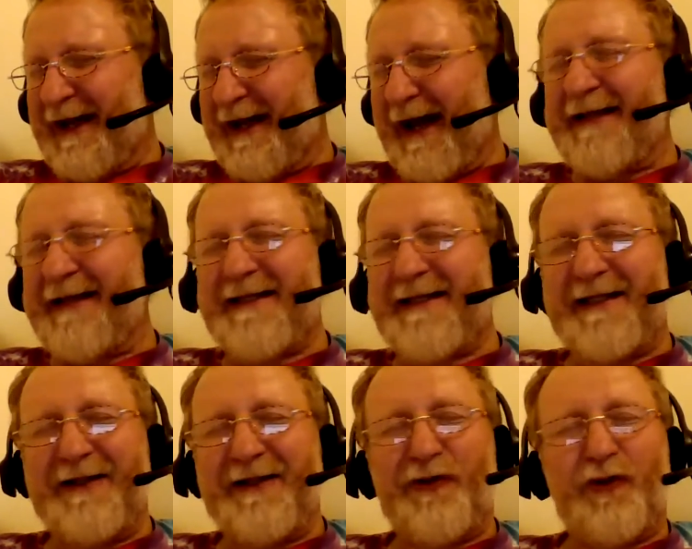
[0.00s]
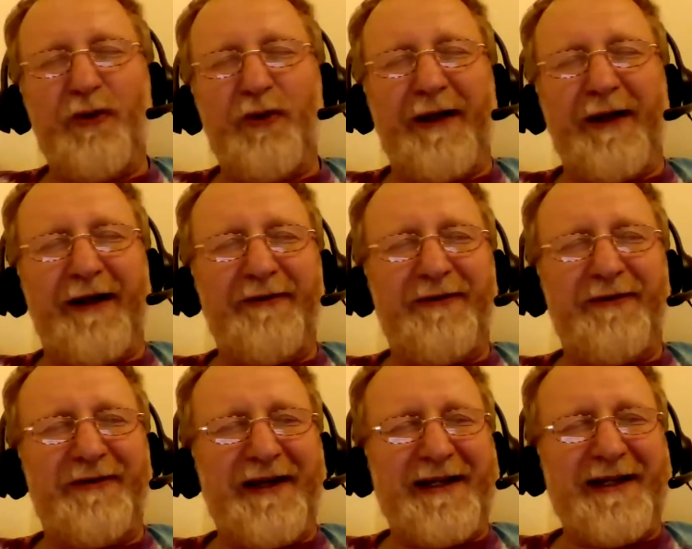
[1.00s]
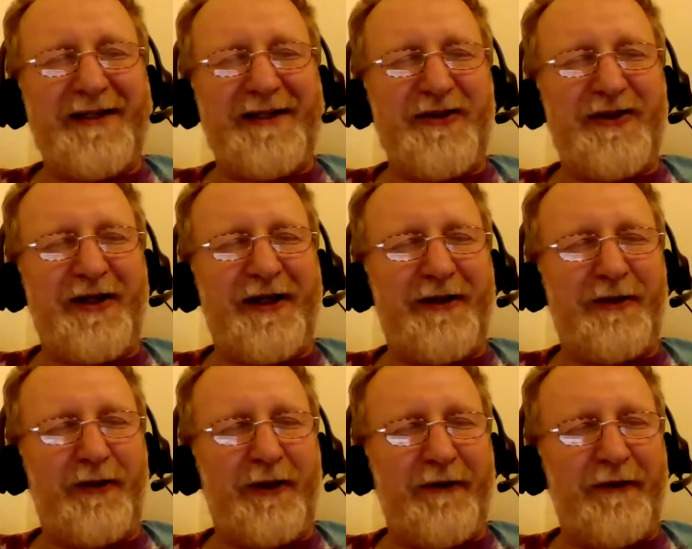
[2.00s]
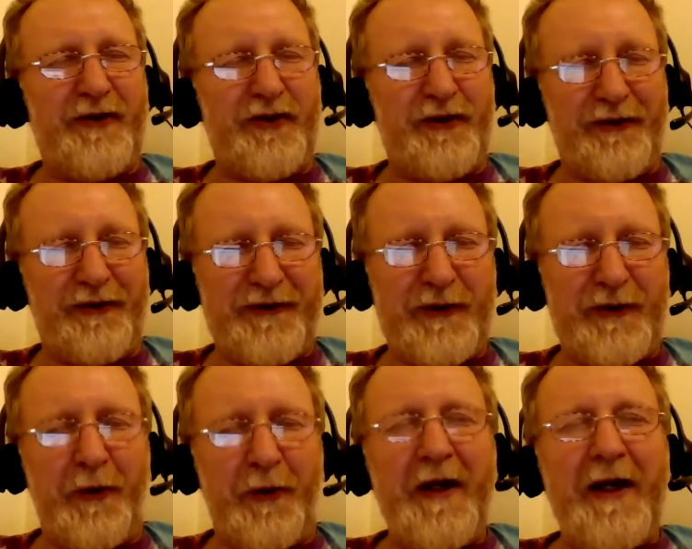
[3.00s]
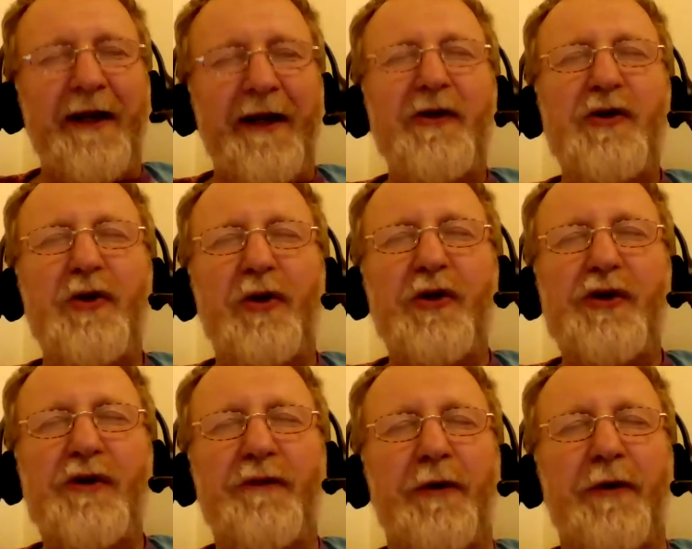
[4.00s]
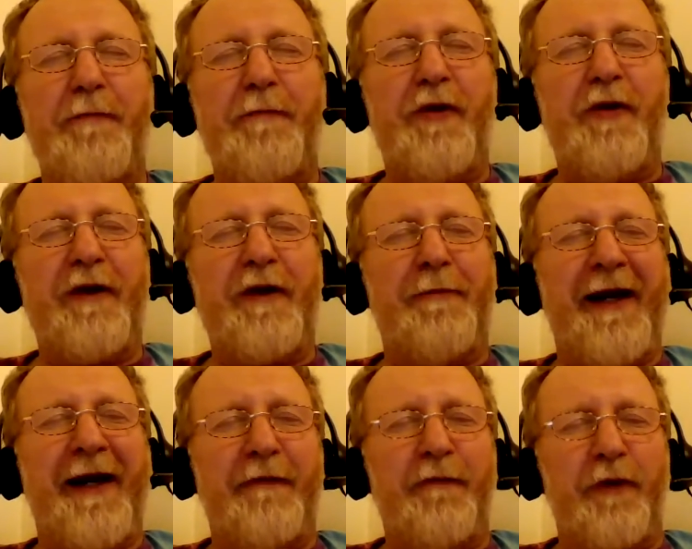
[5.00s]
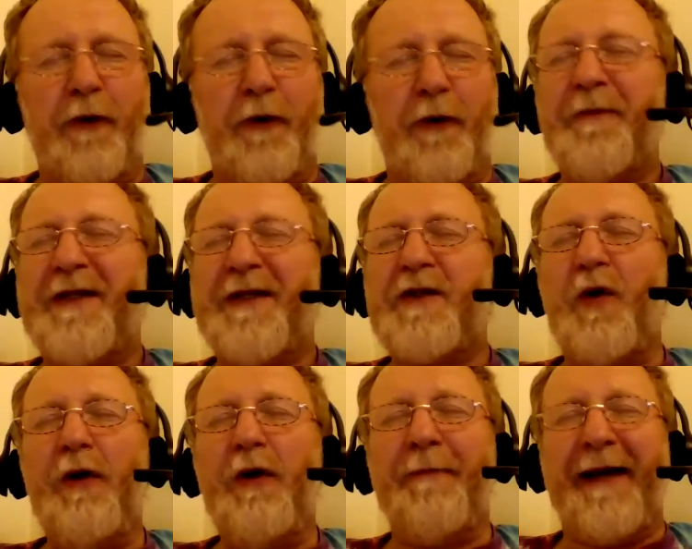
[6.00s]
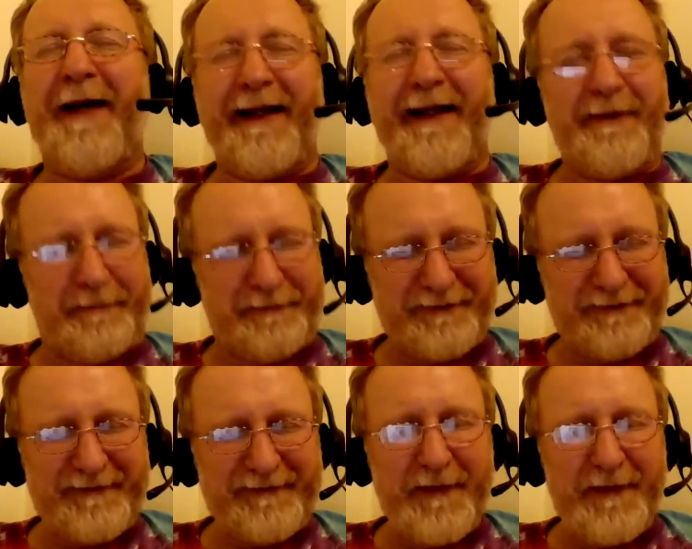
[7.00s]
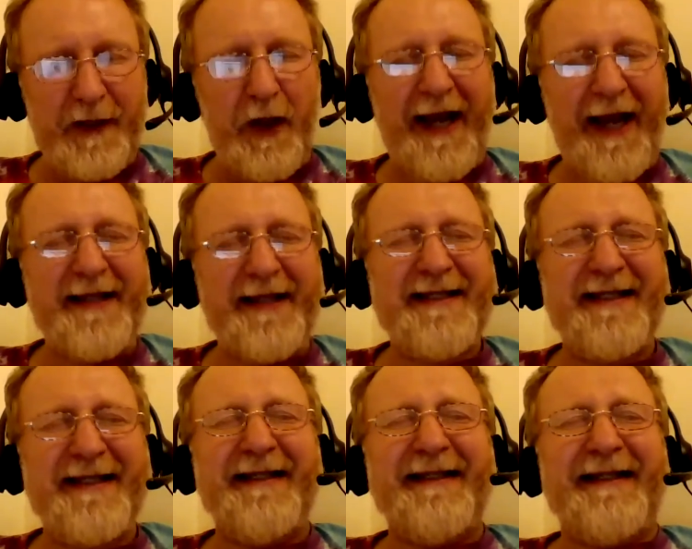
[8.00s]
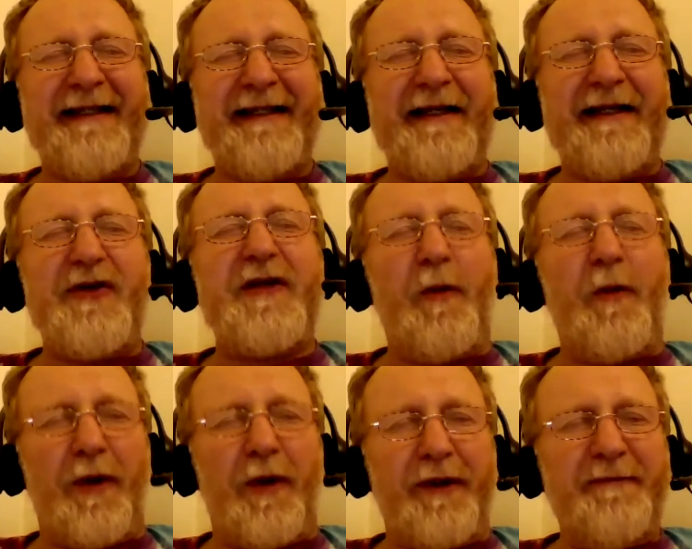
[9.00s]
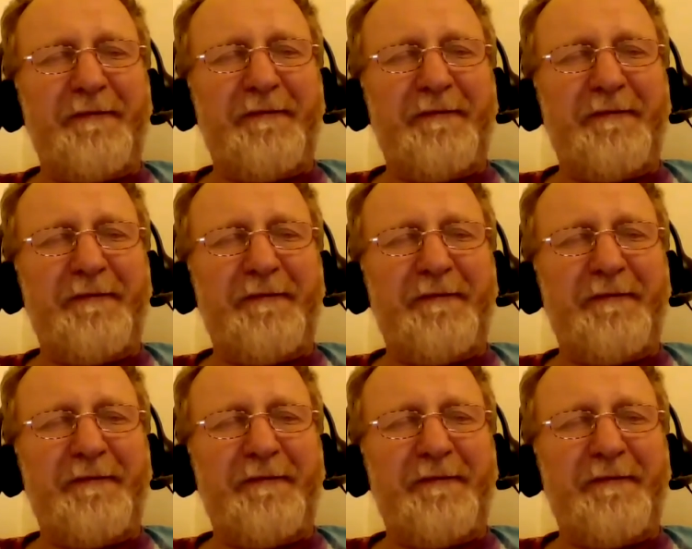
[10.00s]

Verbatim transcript: I see true love as a desire to have children. So you search for your perfect mate, for your soul mate, as someone